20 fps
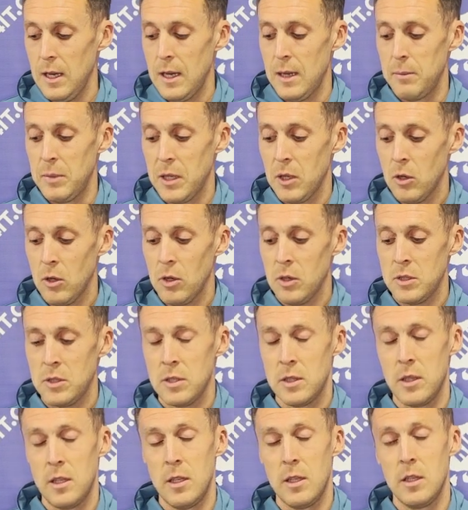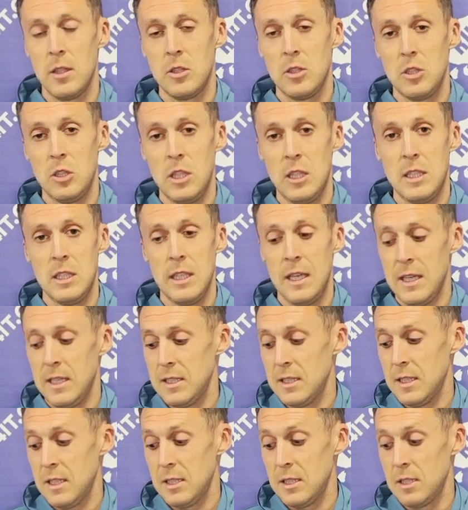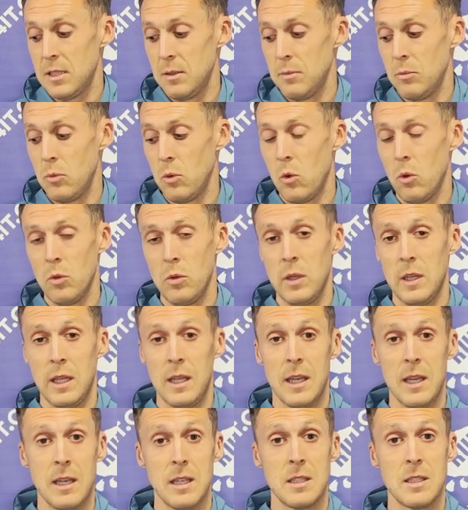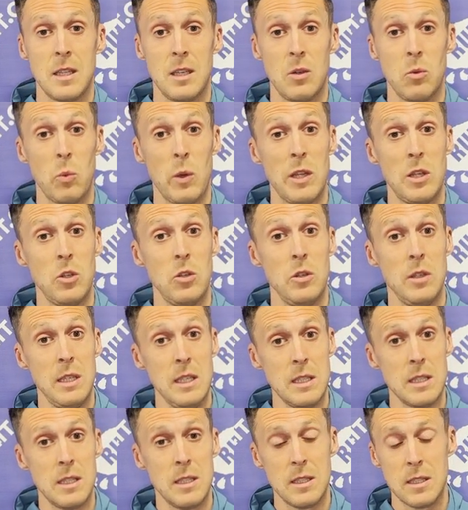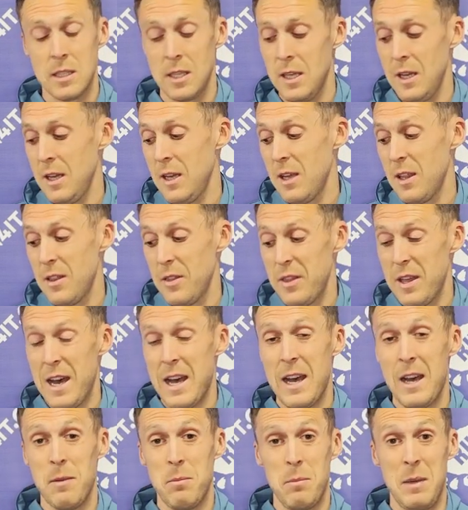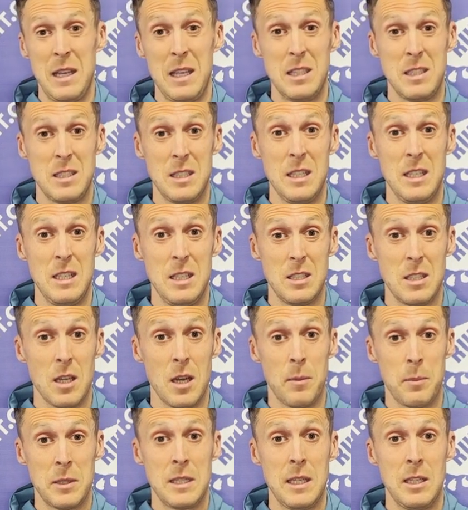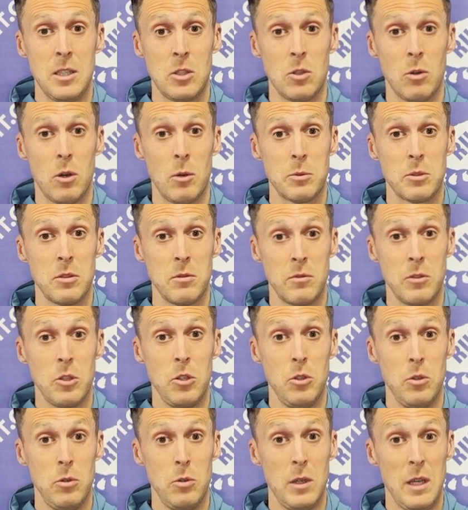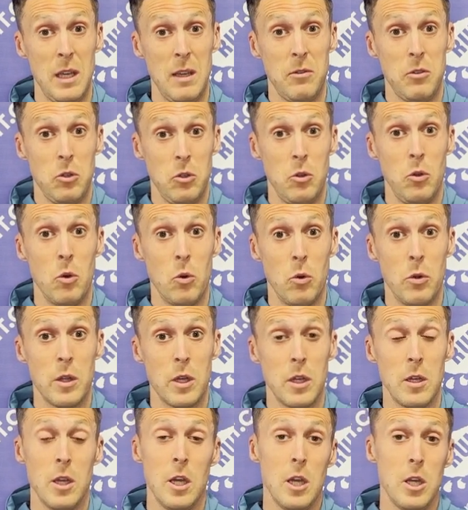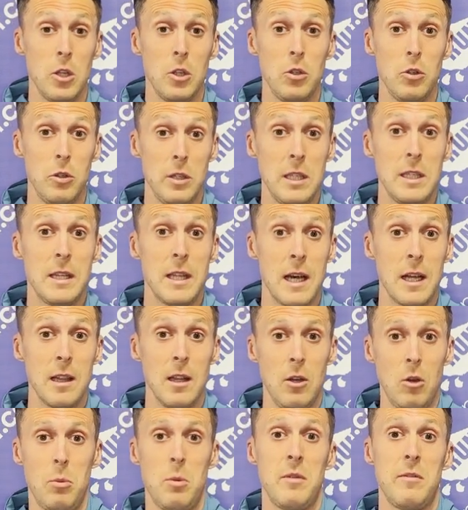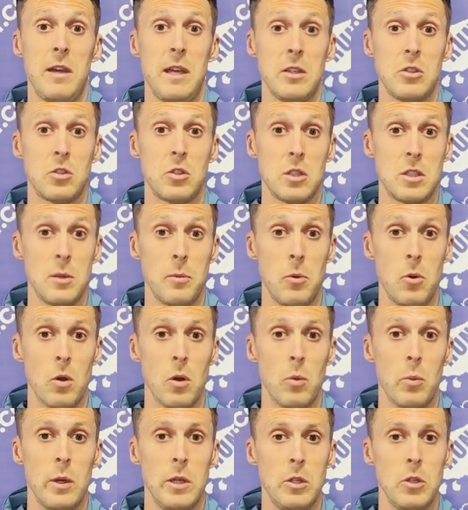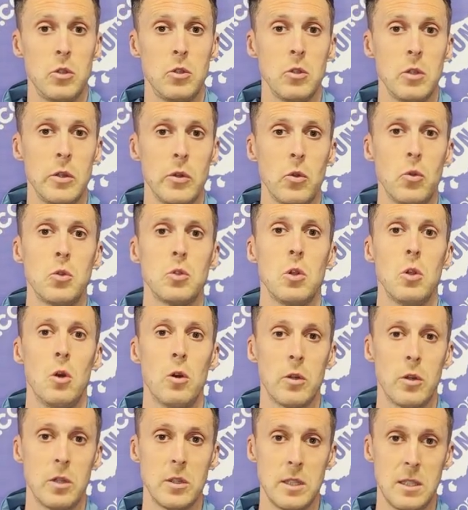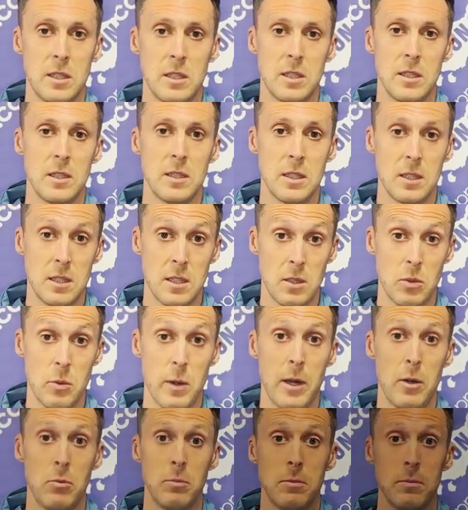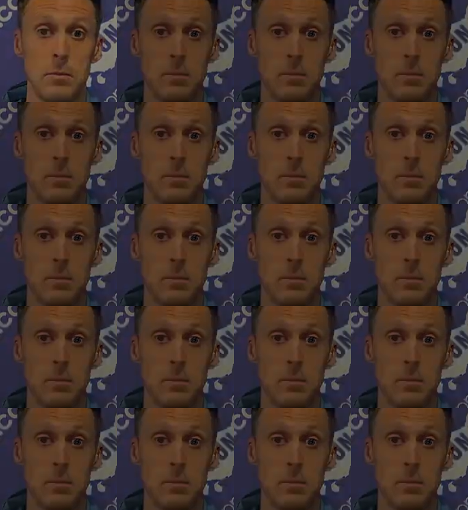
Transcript: And because the GTS system only kicks in when you need it, that makes these a potential option for you if you know that you need that little bit of extra support when you're doing those longer distances as well.